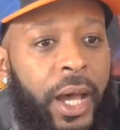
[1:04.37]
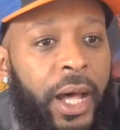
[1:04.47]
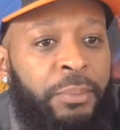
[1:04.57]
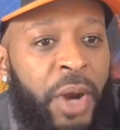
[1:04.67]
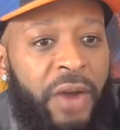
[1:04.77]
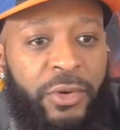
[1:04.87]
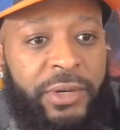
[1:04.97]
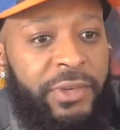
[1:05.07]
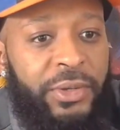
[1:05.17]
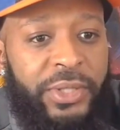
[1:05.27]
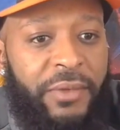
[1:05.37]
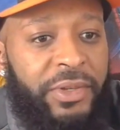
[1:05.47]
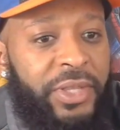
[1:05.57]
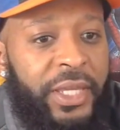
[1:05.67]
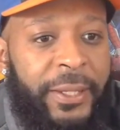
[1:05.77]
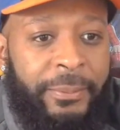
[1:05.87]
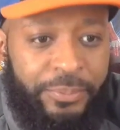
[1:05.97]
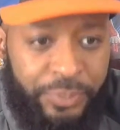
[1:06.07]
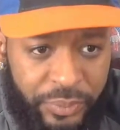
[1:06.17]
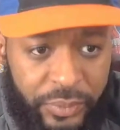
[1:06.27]
Marvel reviews, everything.
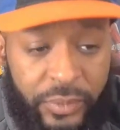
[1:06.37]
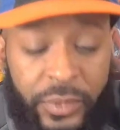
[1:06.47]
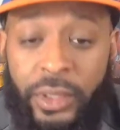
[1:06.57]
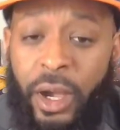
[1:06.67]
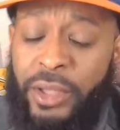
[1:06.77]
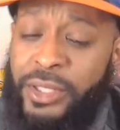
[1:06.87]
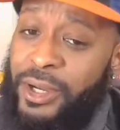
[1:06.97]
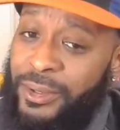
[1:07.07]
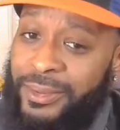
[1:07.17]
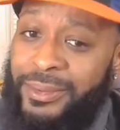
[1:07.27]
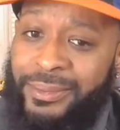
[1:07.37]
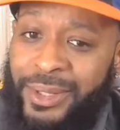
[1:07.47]
Also,